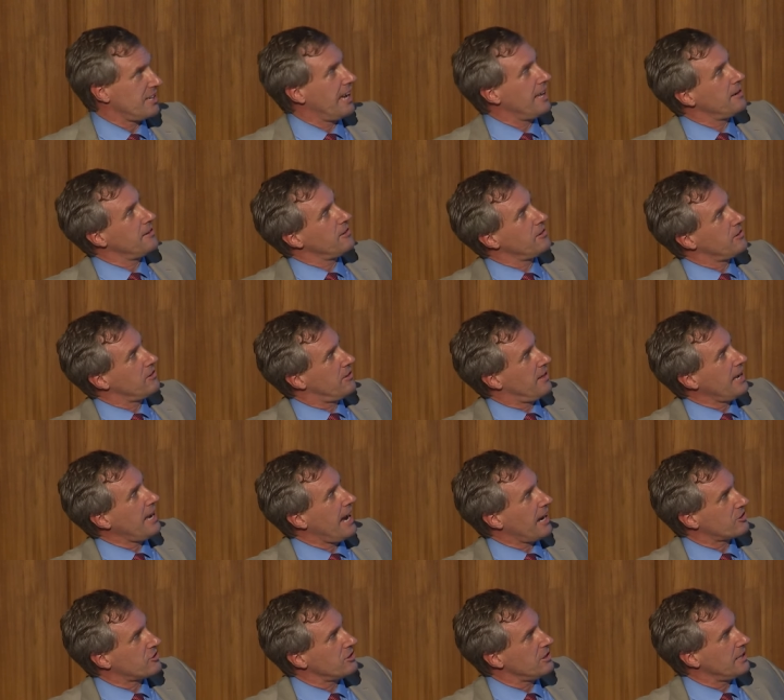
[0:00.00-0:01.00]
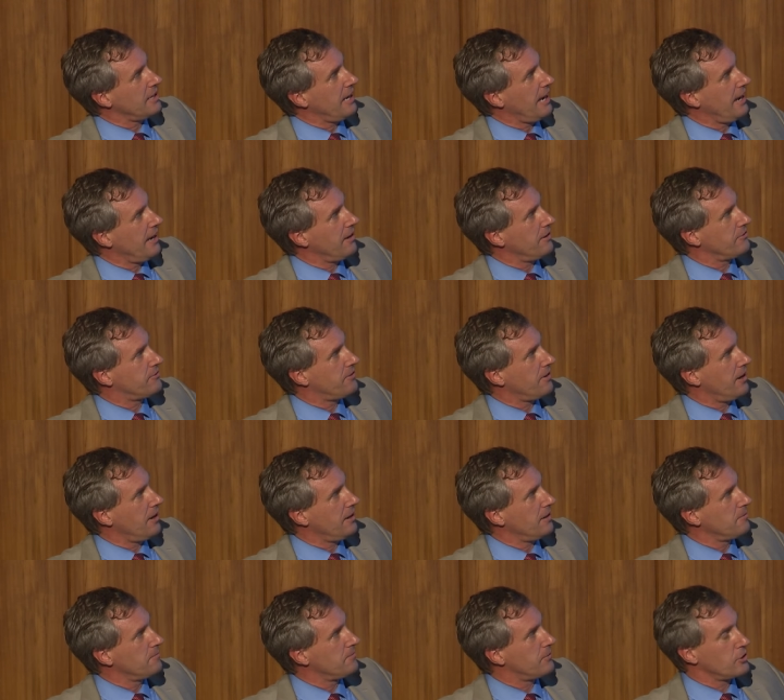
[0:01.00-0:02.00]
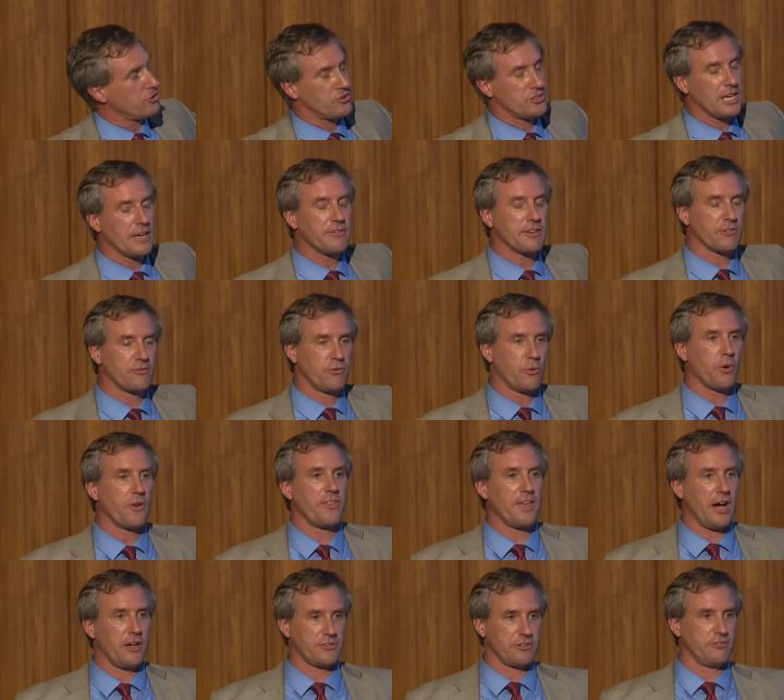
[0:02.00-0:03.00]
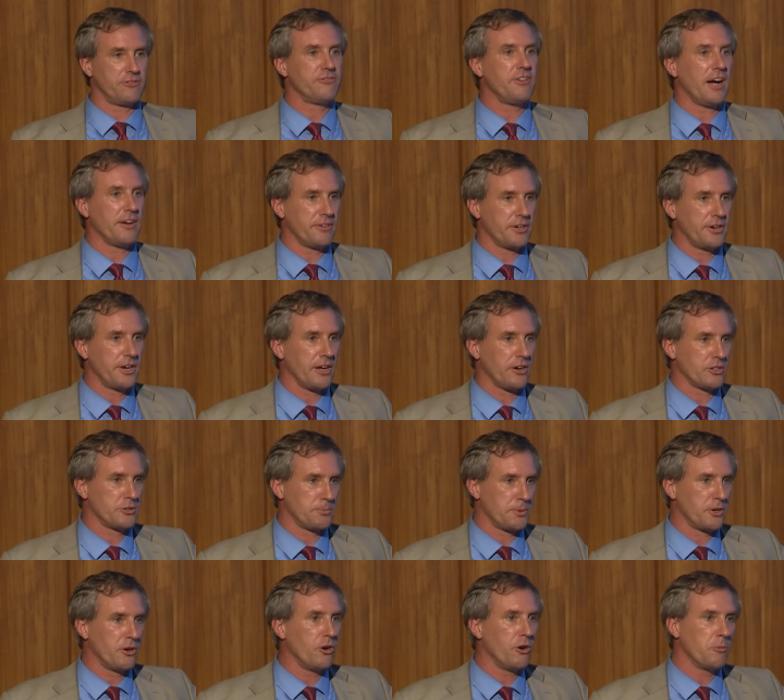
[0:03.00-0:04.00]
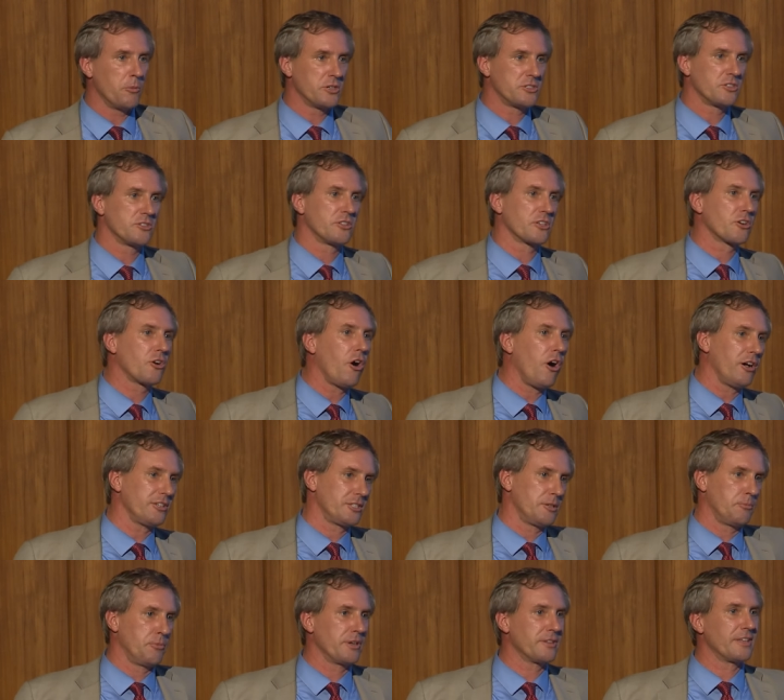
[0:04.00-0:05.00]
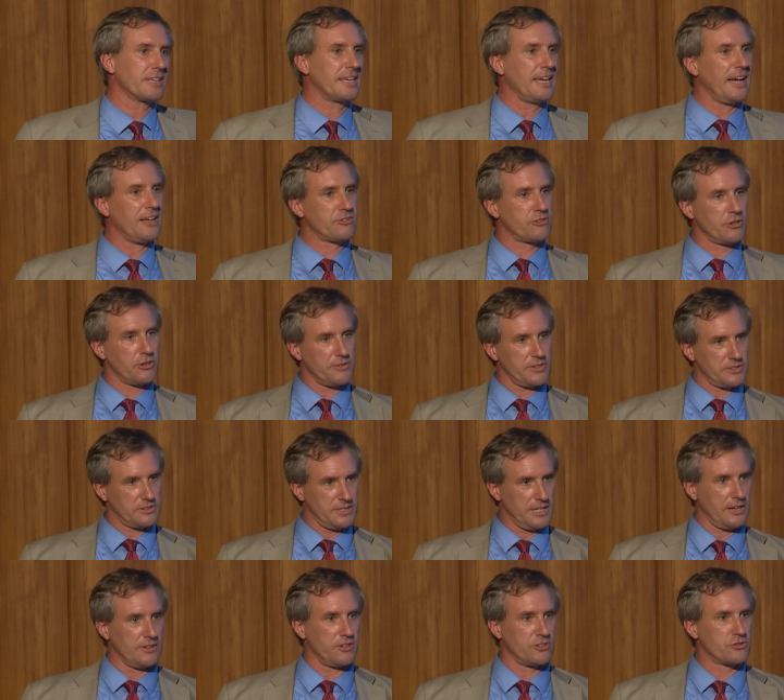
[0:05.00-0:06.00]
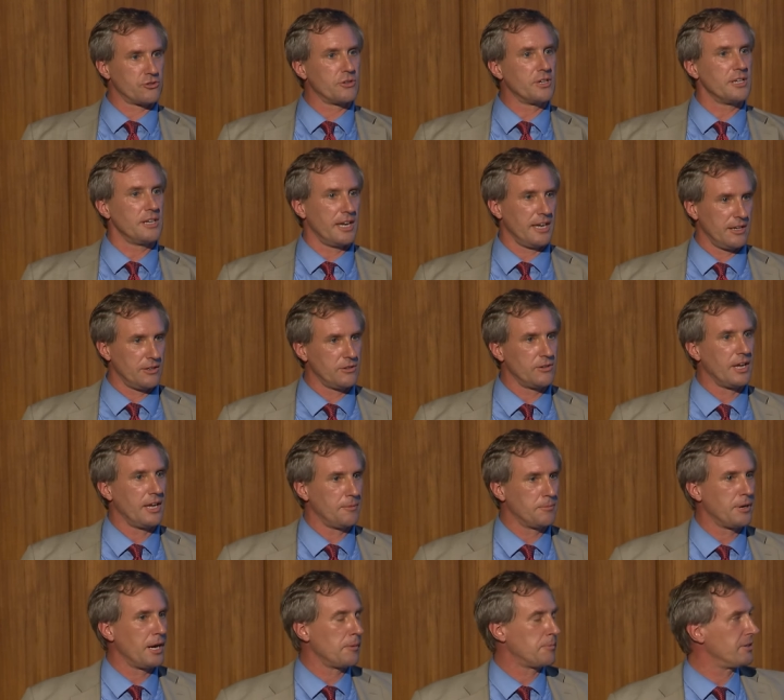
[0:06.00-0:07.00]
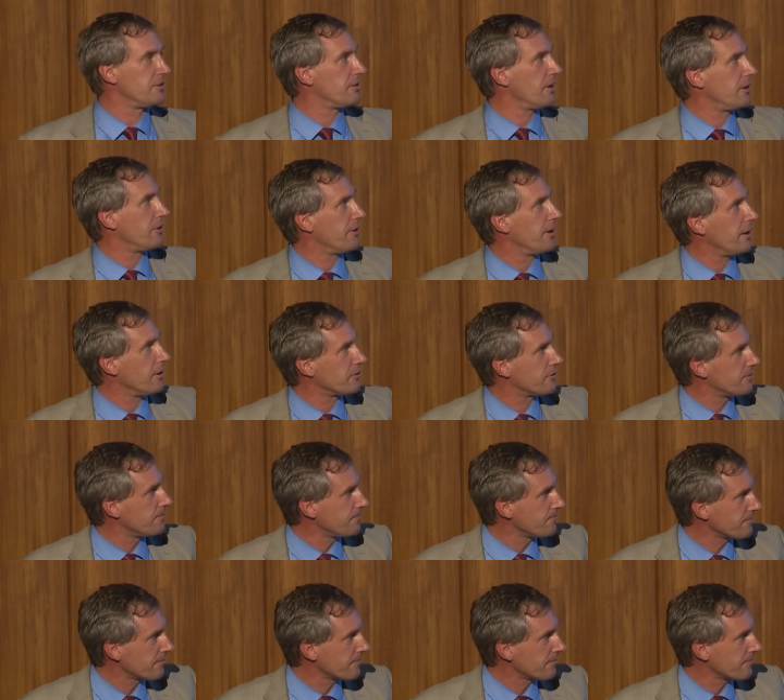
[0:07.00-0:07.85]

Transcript: And they actually have, they're saving $4,500 per home, which is the cost to bring the gas service down the street and pipe inside your house.